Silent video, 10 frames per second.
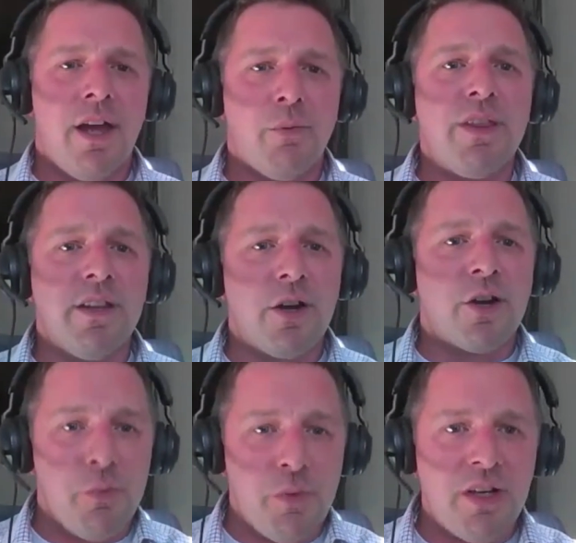within our
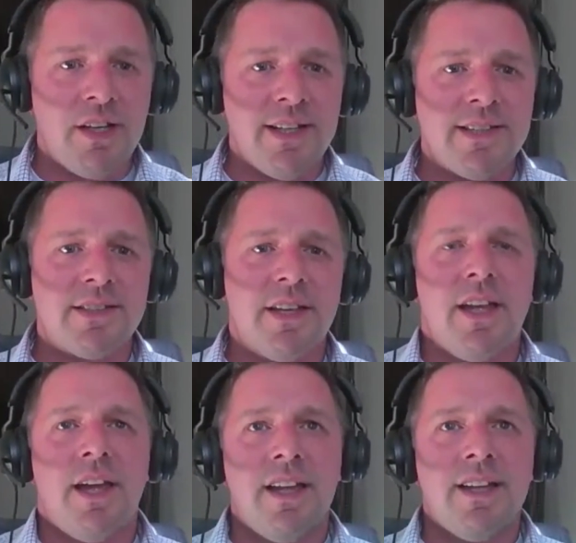communities
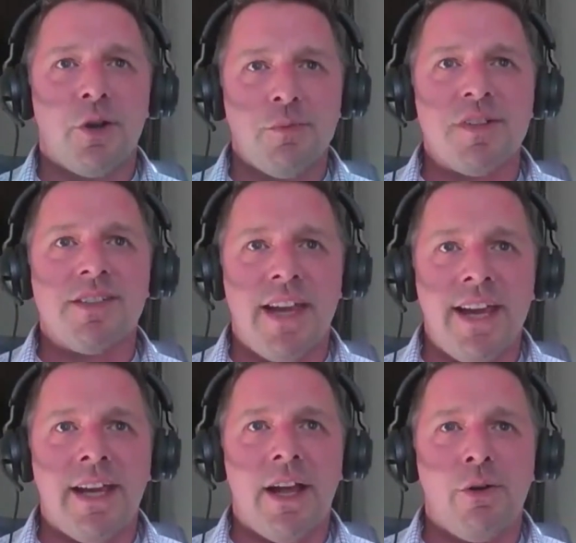in terms of
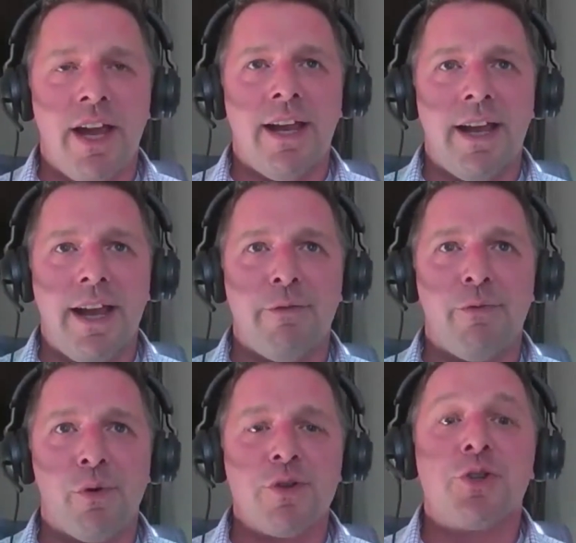saying, okay,
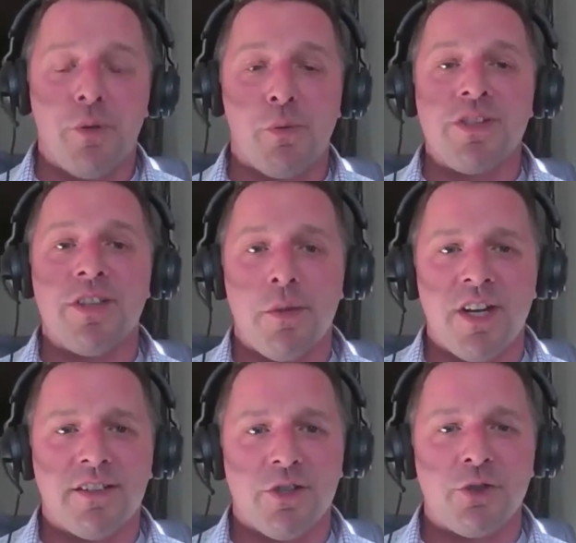if we're
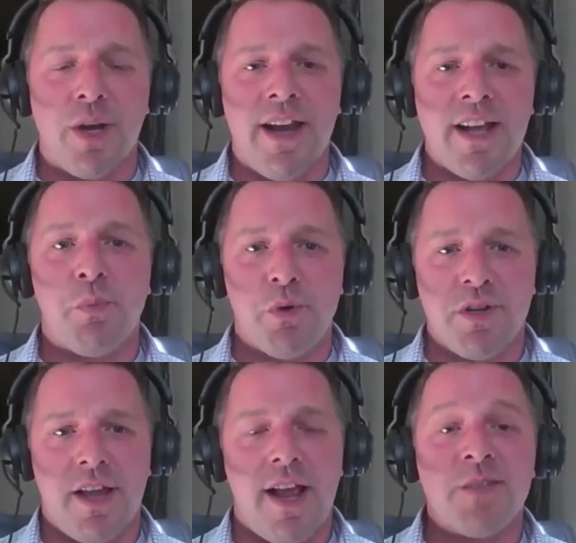subject to trade
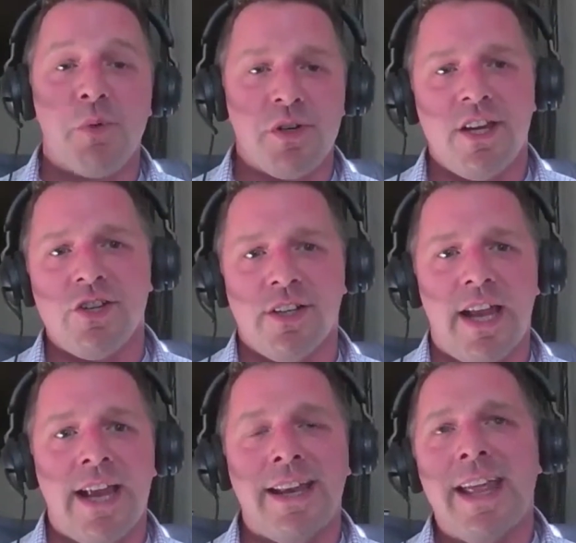exportation,
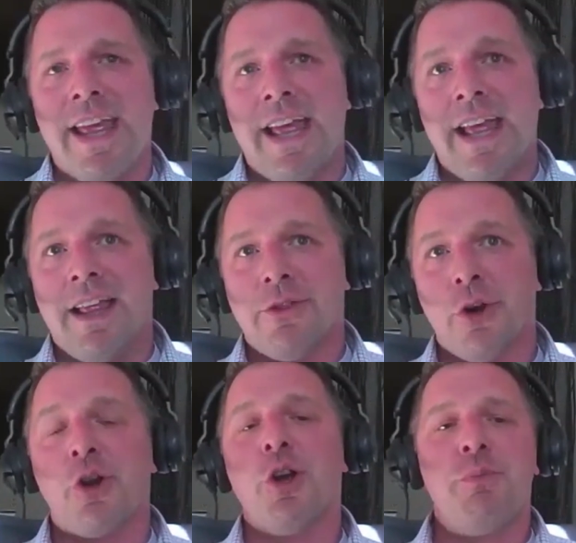and
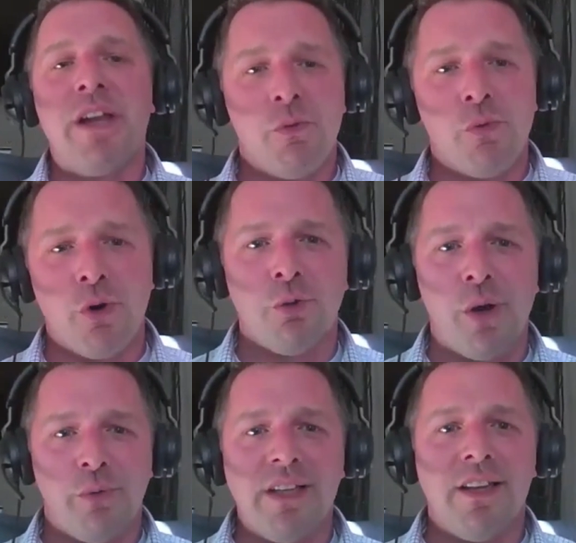there could be a world
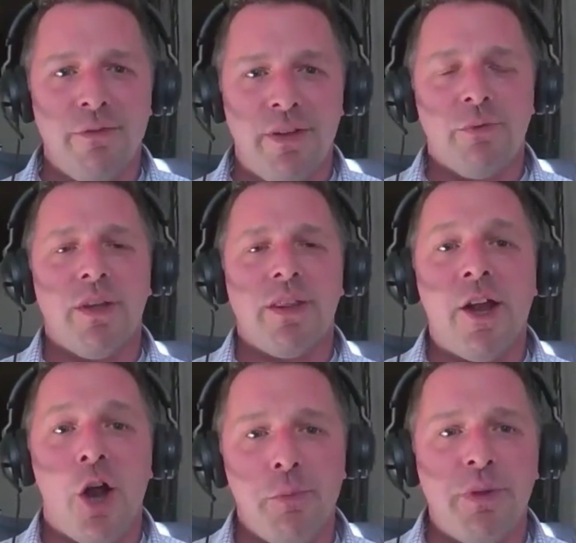where we live in with a
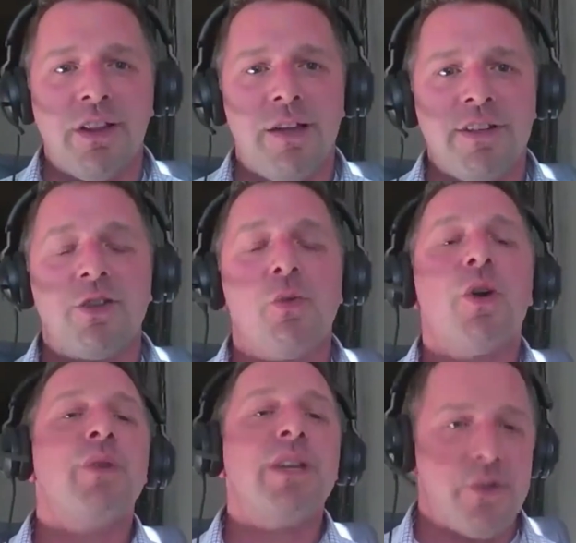carbon levy. So
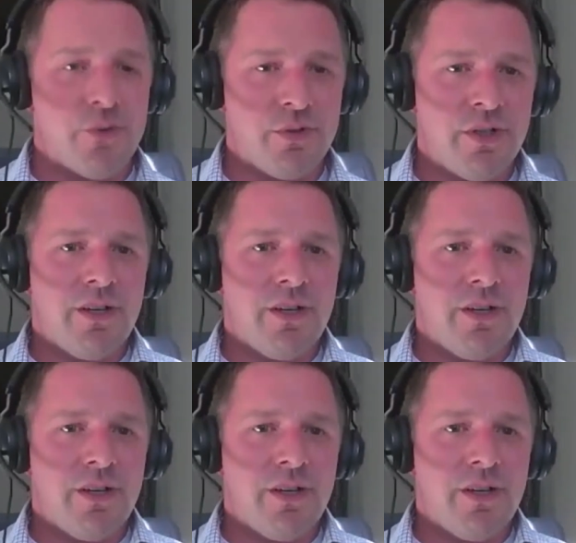what do we do?